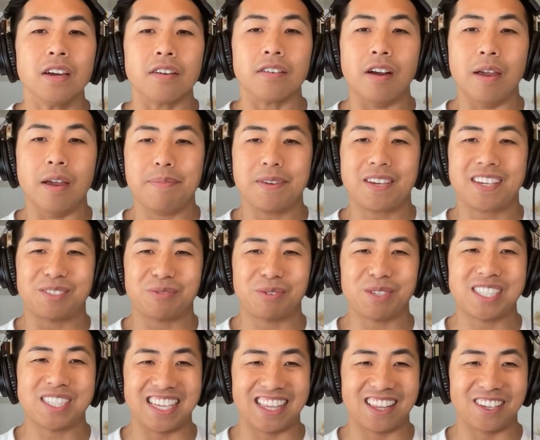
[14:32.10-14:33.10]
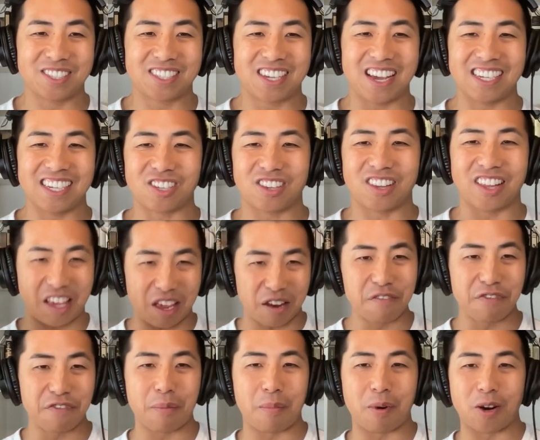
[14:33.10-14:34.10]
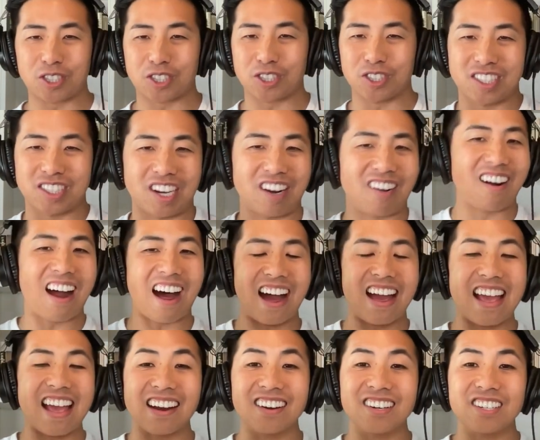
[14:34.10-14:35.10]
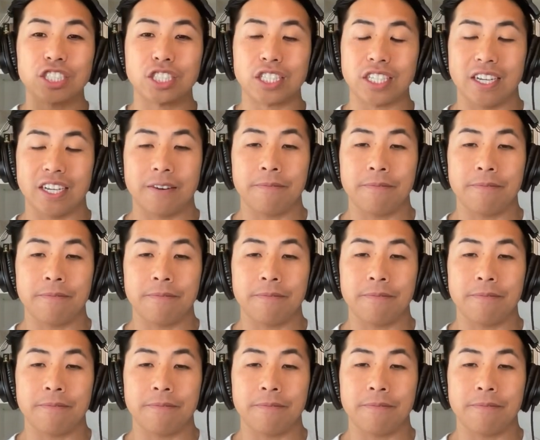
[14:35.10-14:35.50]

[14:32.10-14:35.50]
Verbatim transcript: right? Because we see those guys on like infomercials that are high energy.